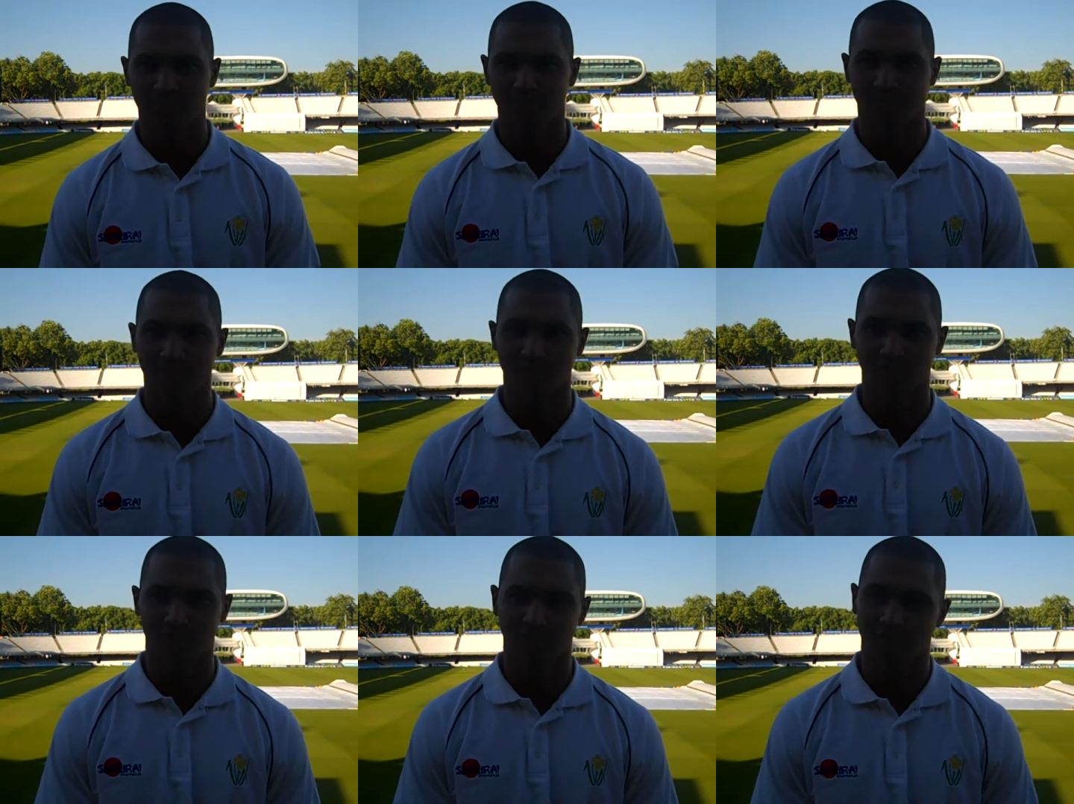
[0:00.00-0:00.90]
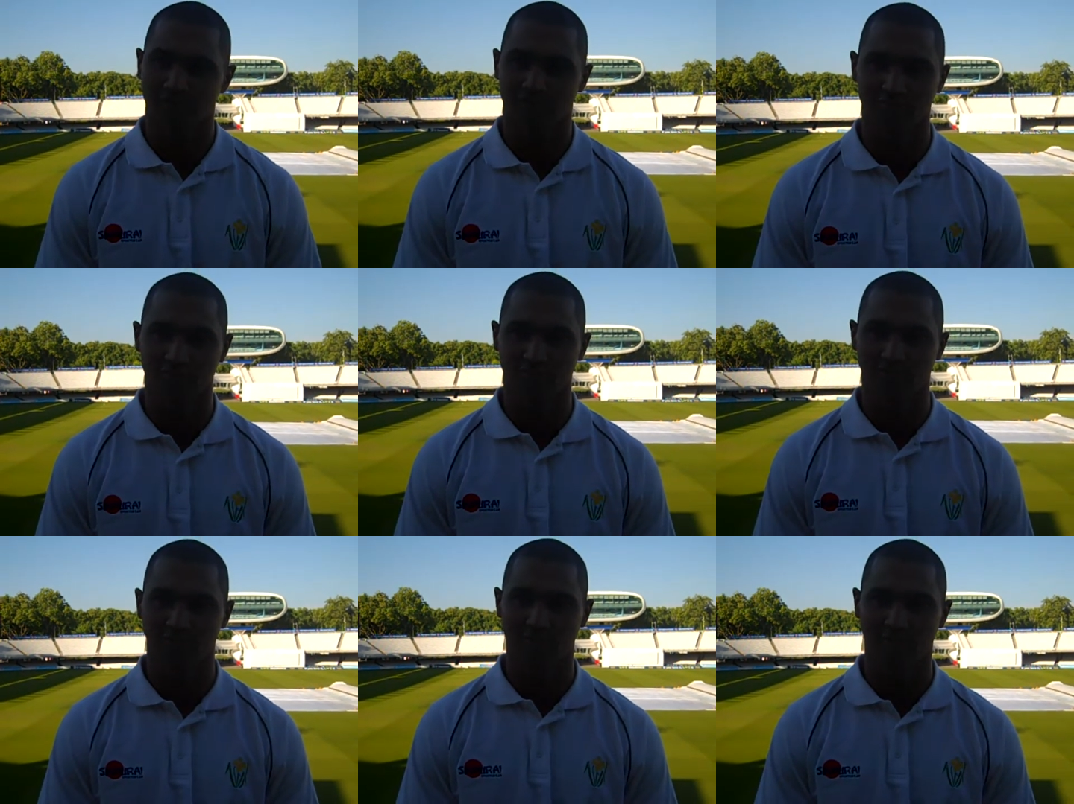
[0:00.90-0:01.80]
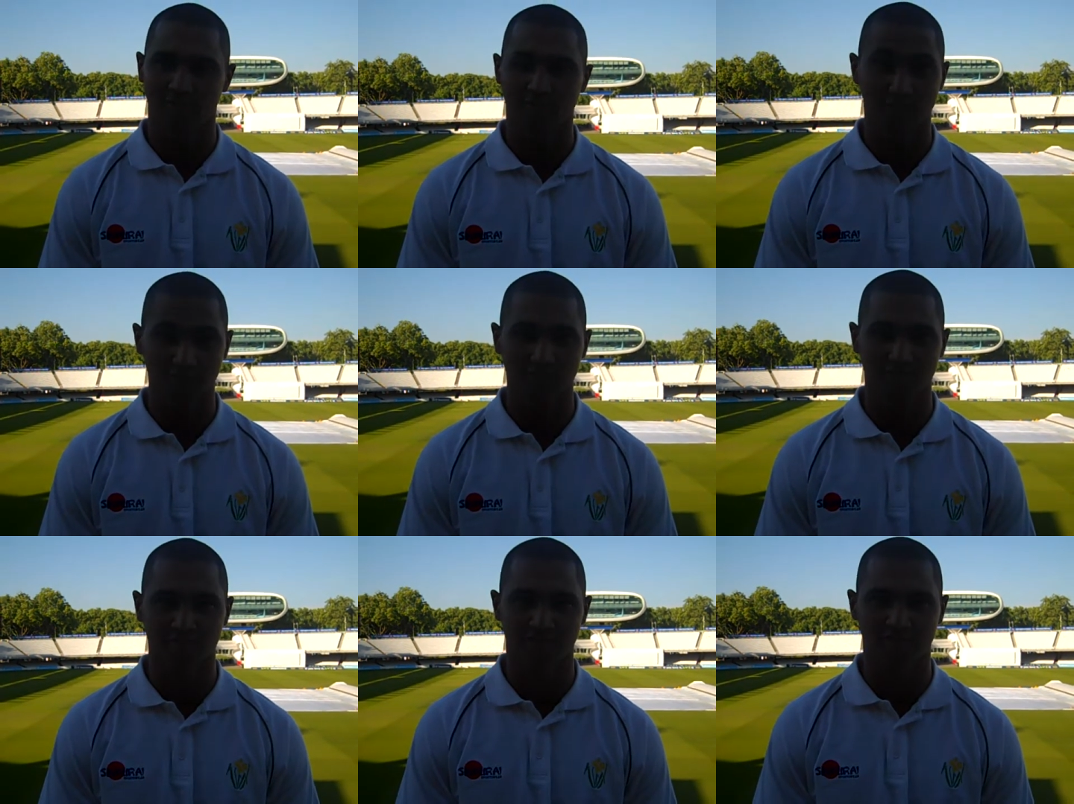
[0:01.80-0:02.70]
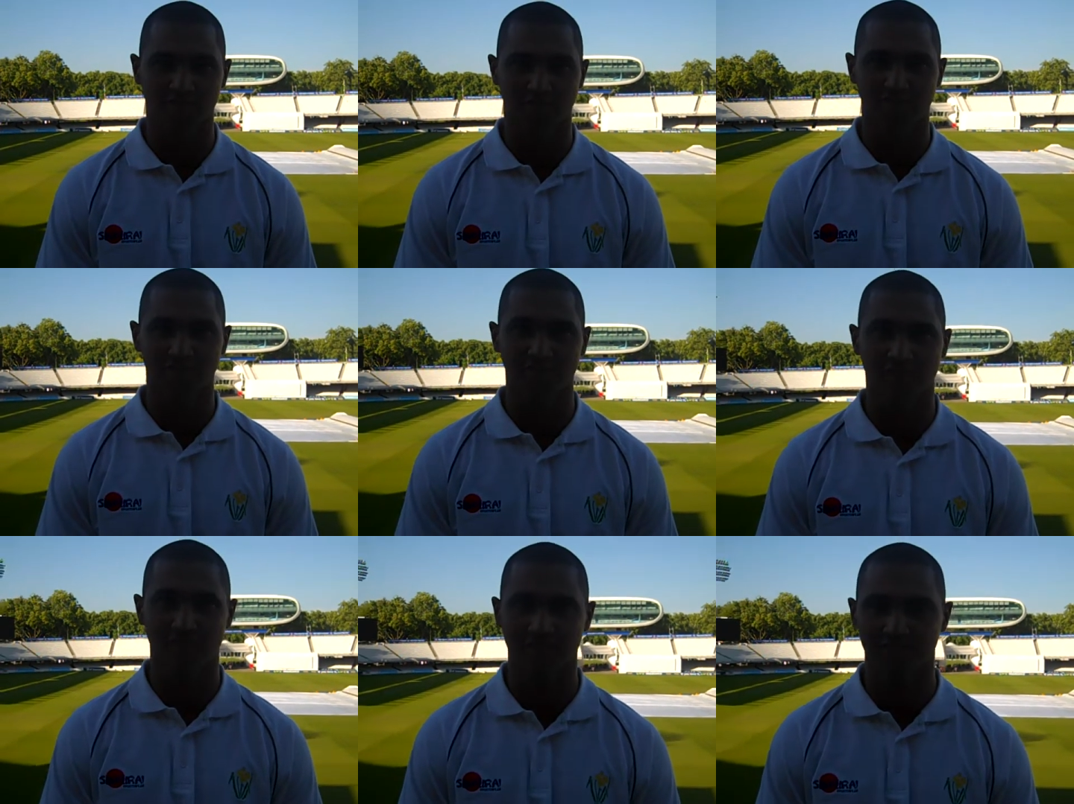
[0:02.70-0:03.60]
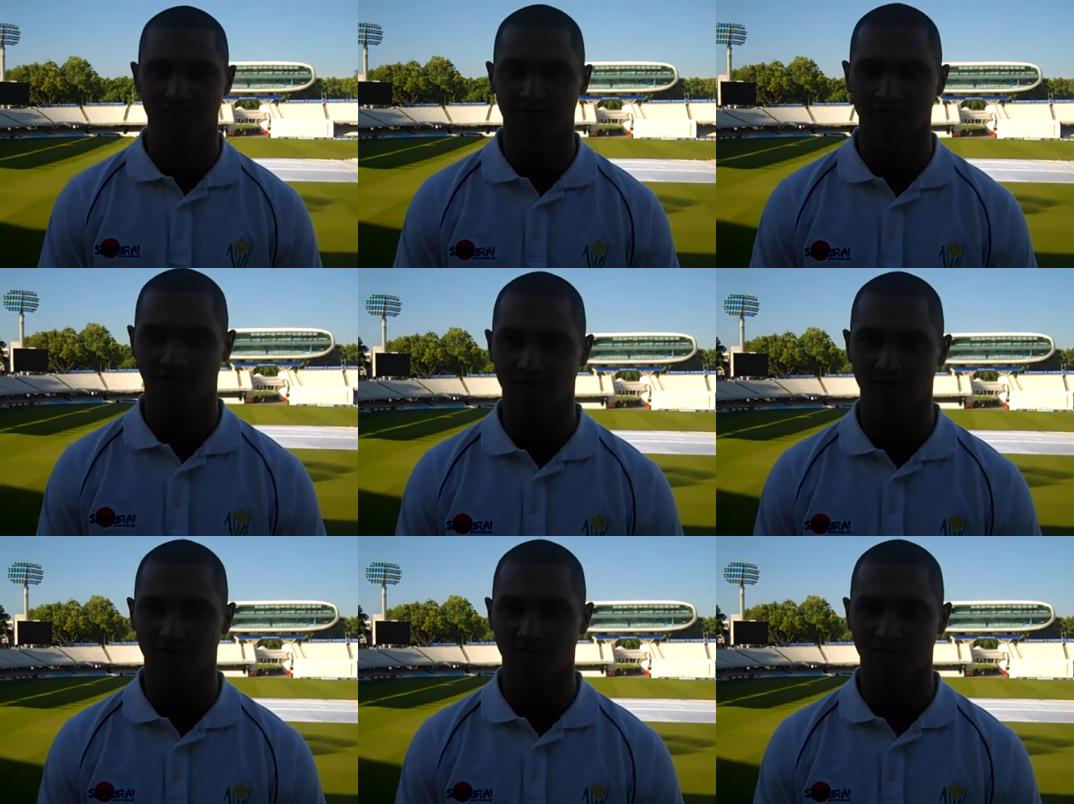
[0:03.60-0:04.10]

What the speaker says: [unreadable: no face in view]